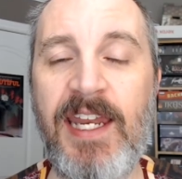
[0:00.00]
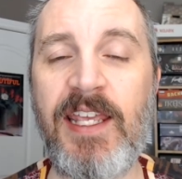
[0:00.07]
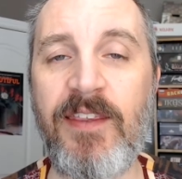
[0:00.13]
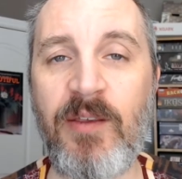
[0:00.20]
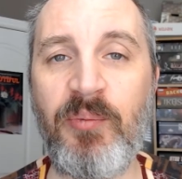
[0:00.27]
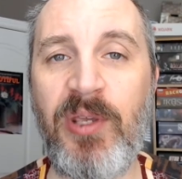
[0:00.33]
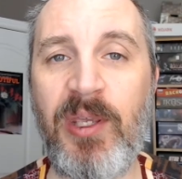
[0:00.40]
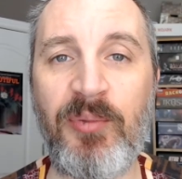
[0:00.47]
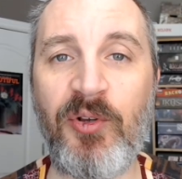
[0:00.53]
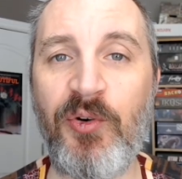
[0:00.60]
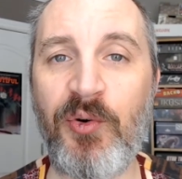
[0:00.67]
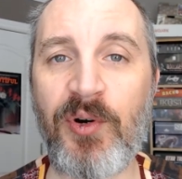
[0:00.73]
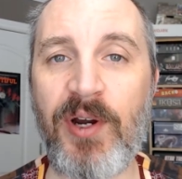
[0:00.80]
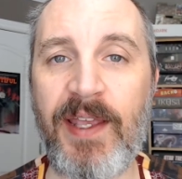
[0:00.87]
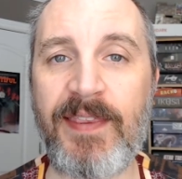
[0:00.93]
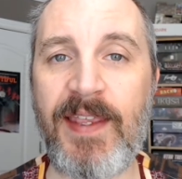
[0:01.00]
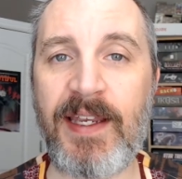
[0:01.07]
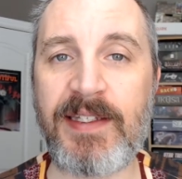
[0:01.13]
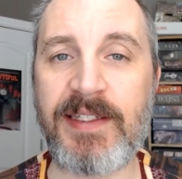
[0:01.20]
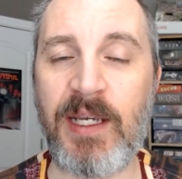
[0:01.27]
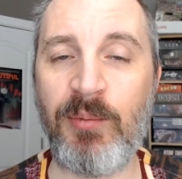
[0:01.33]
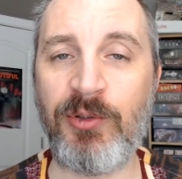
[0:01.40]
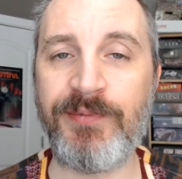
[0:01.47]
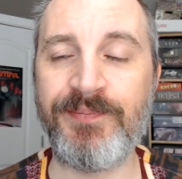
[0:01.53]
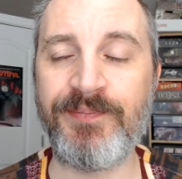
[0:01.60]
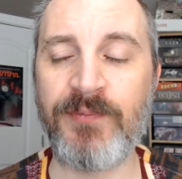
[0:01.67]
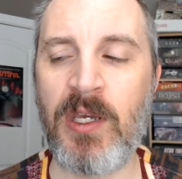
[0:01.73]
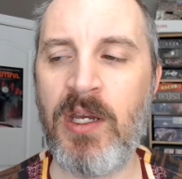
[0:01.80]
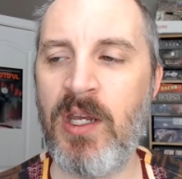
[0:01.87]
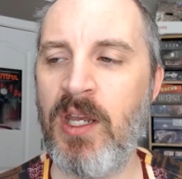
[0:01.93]
of the people who are at that table.
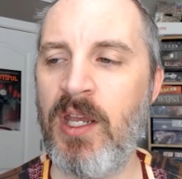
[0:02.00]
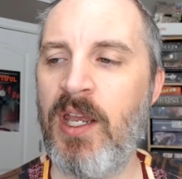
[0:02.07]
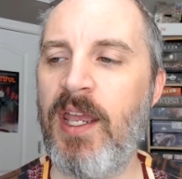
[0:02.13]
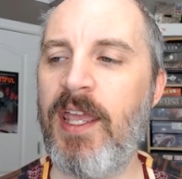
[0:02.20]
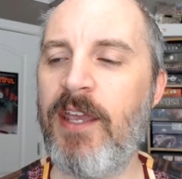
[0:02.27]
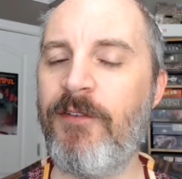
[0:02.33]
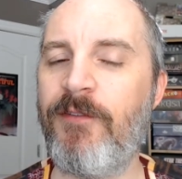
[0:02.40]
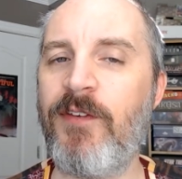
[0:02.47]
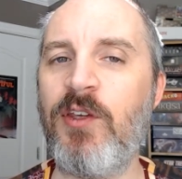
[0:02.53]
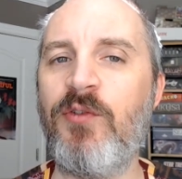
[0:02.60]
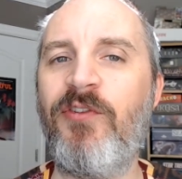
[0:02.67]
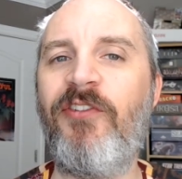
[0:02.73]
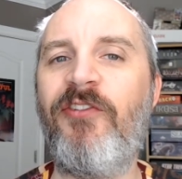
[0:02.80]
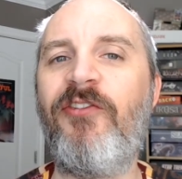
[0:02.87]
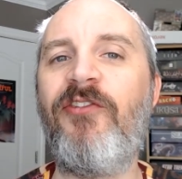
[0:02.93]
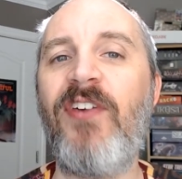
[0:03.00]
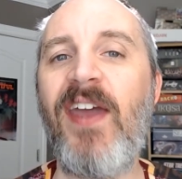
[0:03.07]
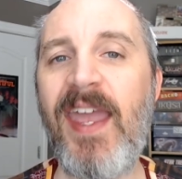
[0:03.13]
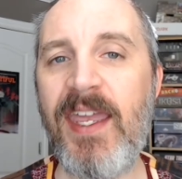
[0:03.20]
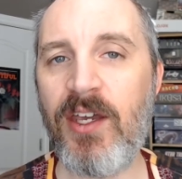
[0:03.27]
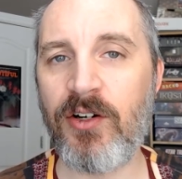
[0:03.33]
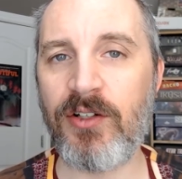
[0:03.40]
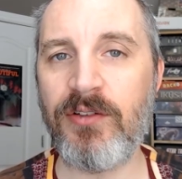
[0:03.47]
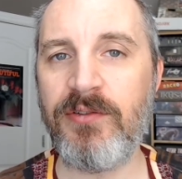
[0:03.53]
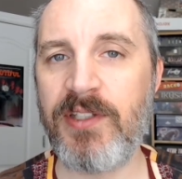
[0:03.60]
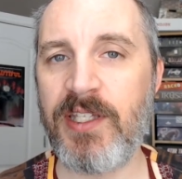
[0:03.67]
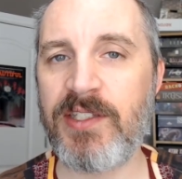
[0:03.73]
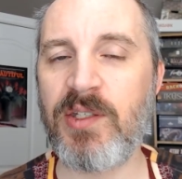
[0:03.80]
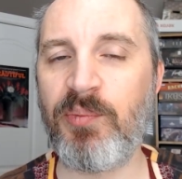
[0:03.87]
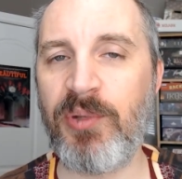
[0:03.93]
If you fail
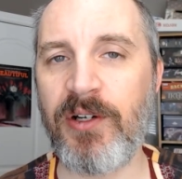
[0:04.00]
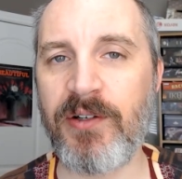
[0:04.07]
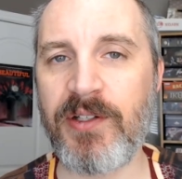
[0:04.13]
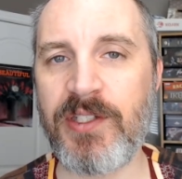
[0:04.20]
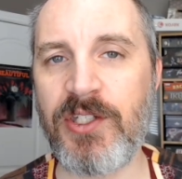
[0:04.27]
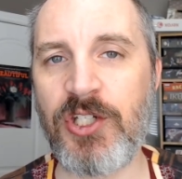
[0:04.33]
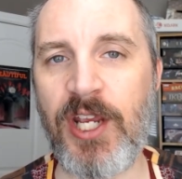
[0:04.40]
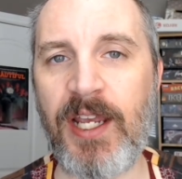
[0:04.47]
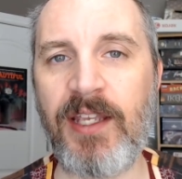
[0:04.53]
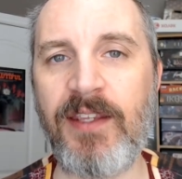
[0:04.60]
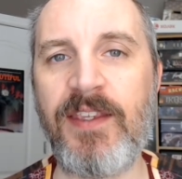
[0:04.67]
this appearance check,